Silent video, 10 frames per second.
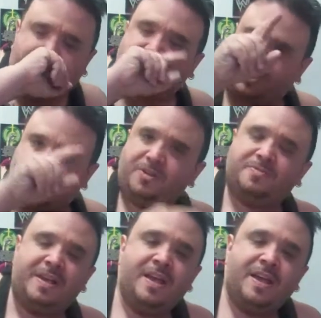
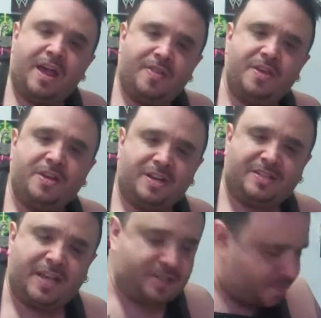Excuse me. And then you're going
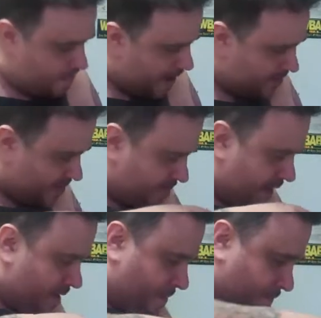to take some bit, little
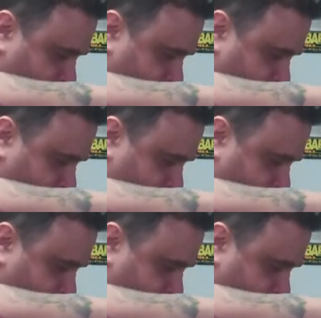bacon,